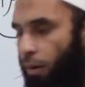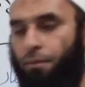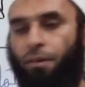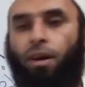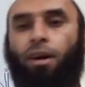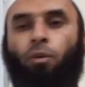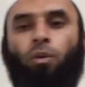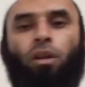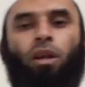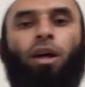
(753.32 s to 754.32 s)
rafa'ahu
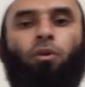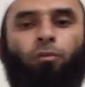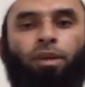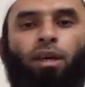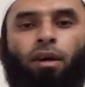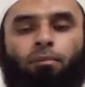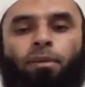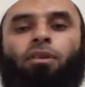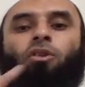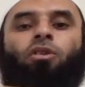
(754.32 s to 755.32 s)
Allah will be
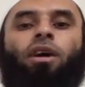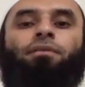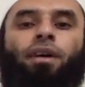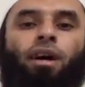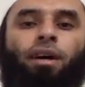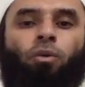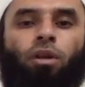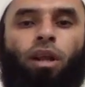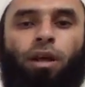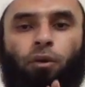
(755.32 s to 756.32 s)
bal rafa'ahu
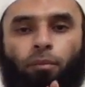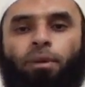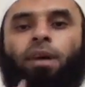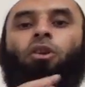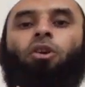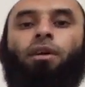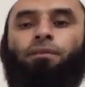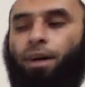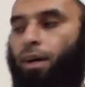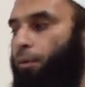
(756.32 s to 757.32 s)
Allah, bal
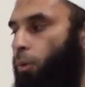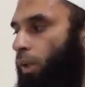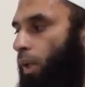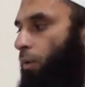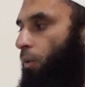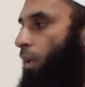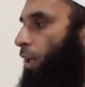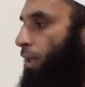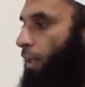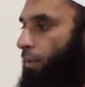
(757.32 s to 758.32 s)
rafa'ahu Allah.
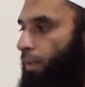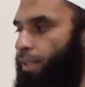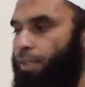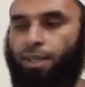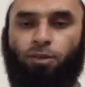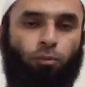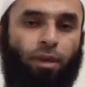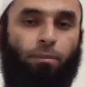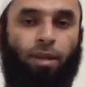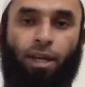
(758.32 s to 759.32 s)
This, this will be
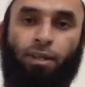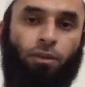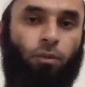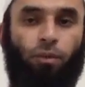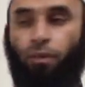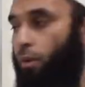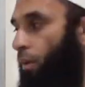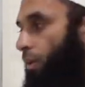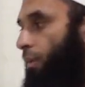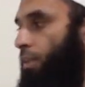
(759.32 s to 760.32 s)
applied with,
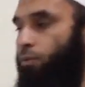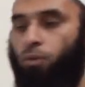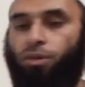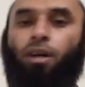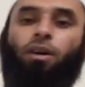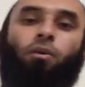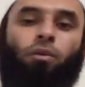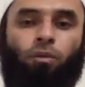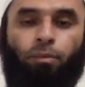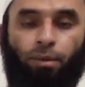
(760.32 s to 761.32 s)
uh, these rules are,
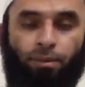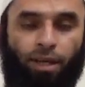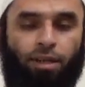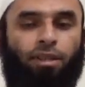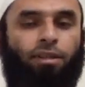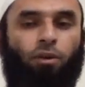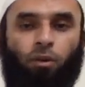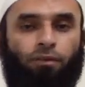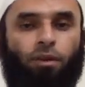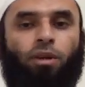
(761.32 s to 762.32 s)
will be applied in the whole
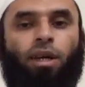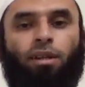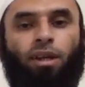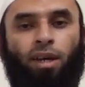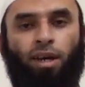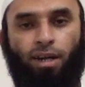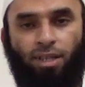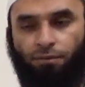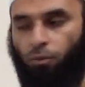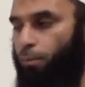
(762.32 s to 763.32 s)
of the Qur'an,
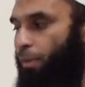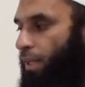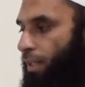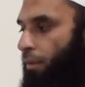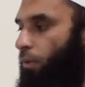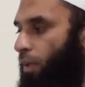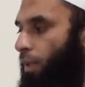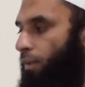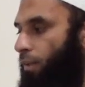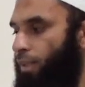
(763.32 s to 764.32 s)
except for one place in the
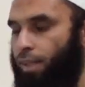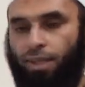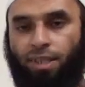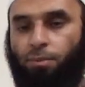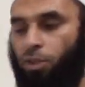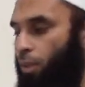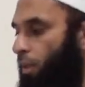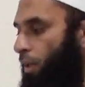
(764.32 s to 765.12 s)
Qur'an, there's an exception.